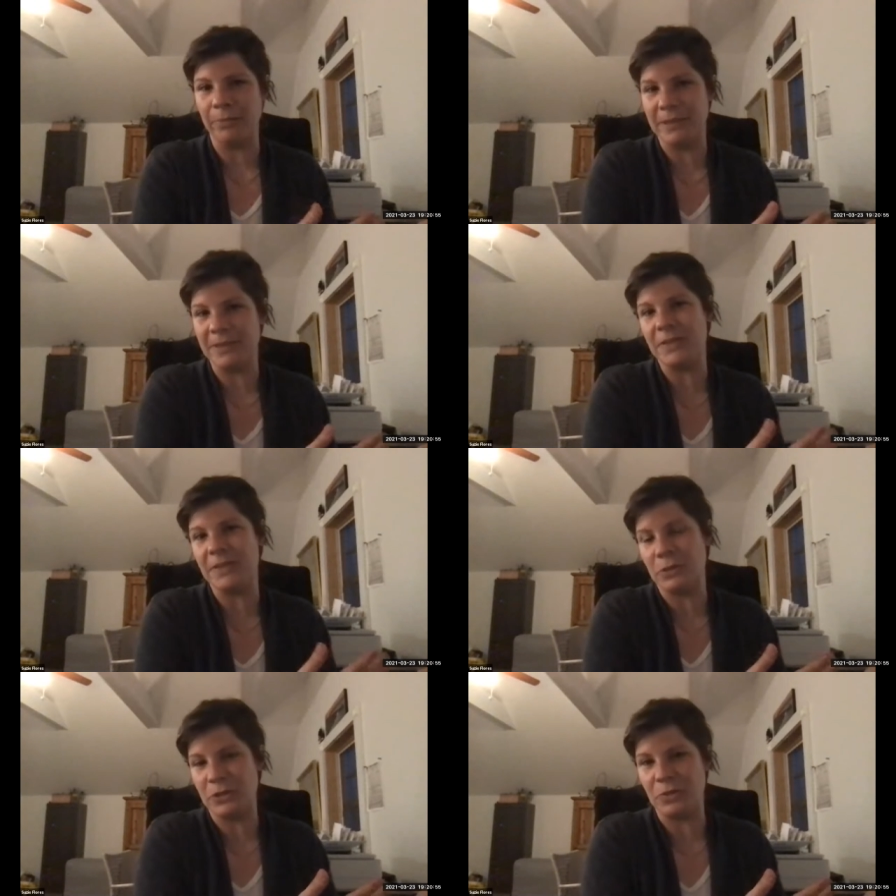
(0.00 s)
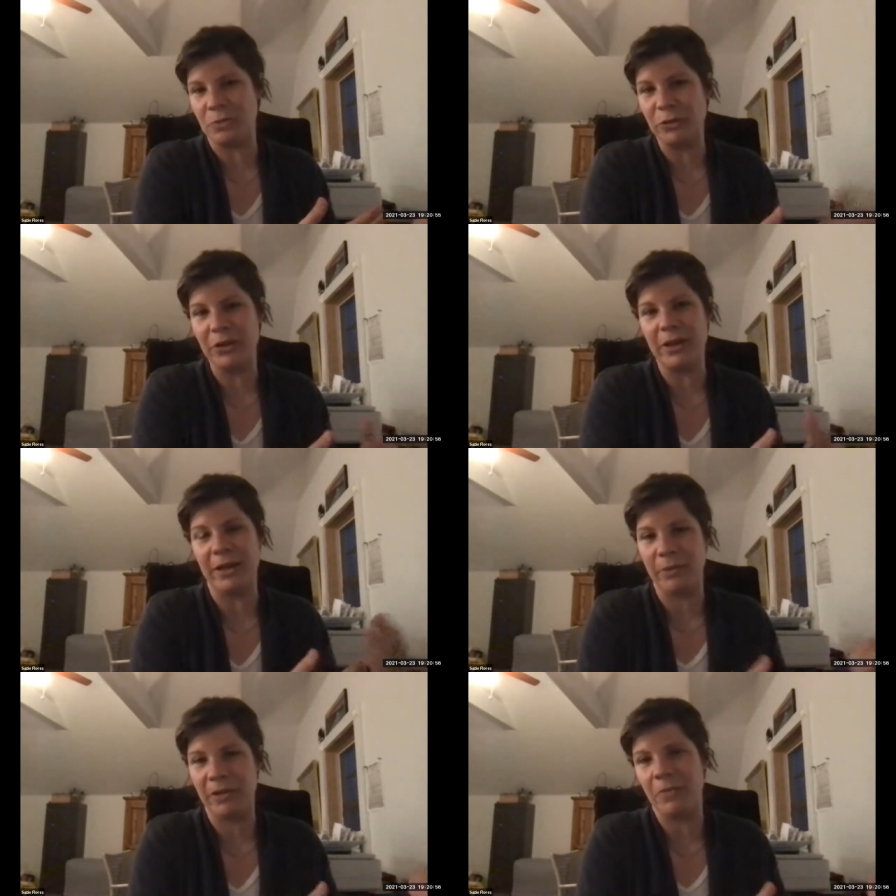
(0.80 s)
business, which is a marina,
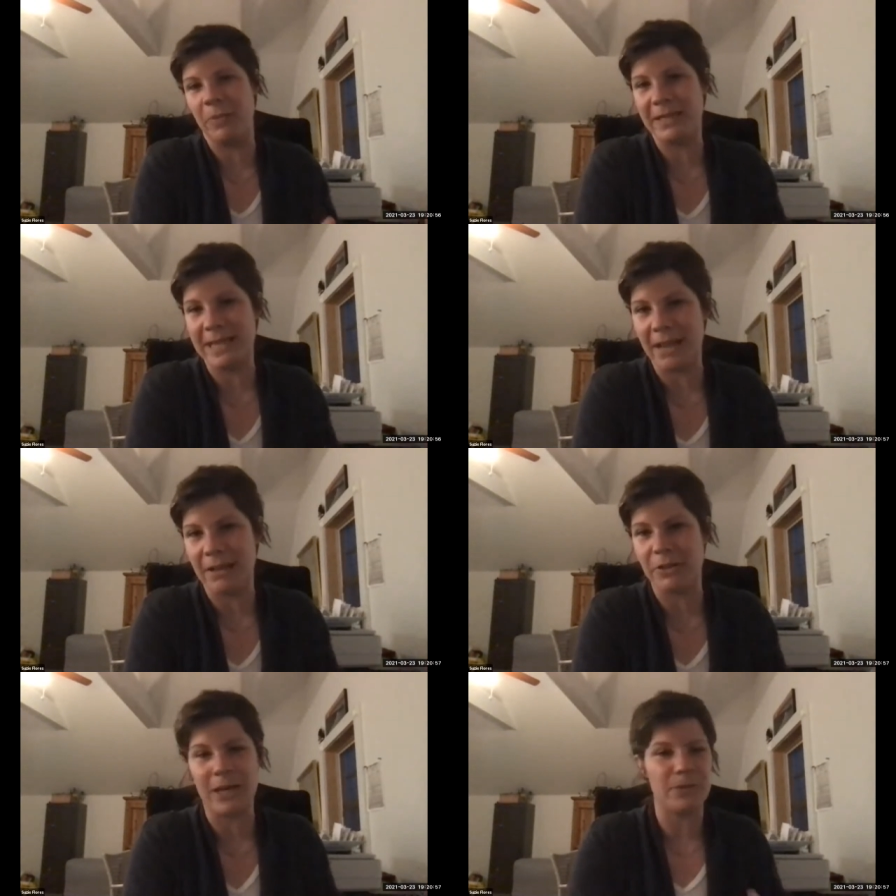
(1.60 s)
and we have a bait and tackle shop.